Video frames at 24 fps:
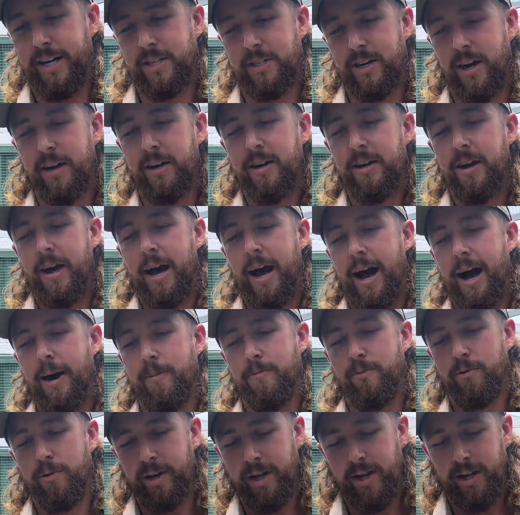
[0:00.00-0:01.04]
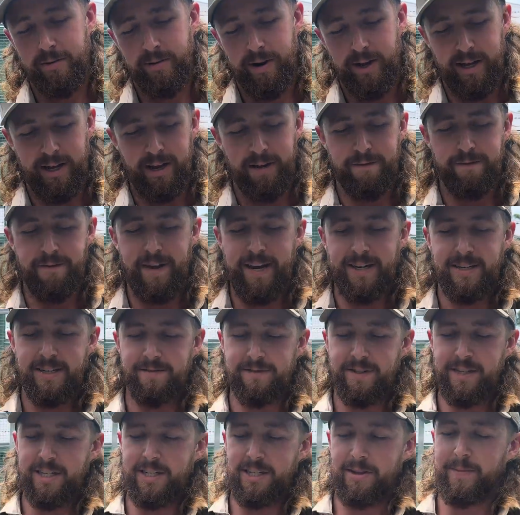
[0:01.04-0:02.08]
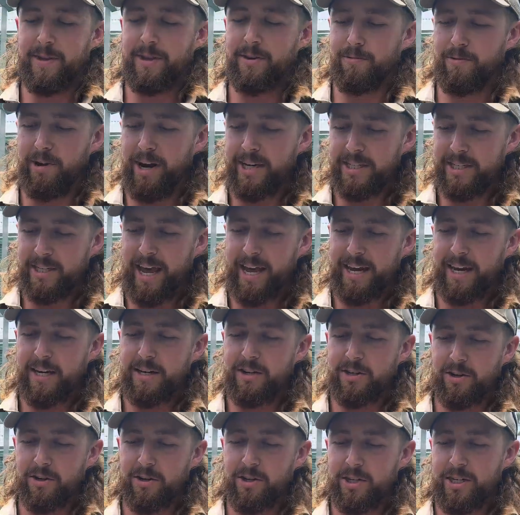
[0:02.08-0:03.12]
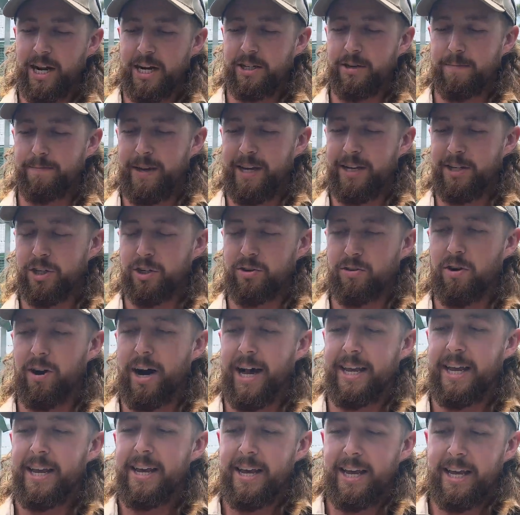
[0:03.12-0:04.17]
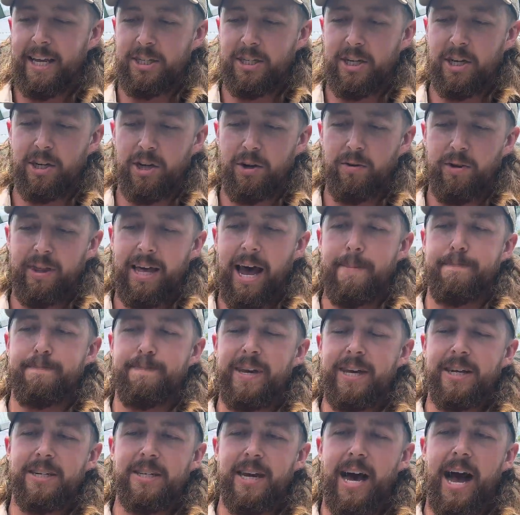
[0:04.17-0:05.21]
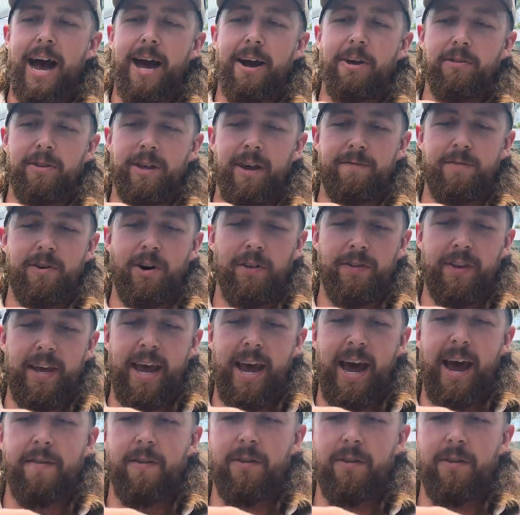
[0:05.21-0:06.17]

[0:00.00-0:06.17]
So really, really effective system. And the reason they can do such a big strike is to do with that big tail they've got there. Have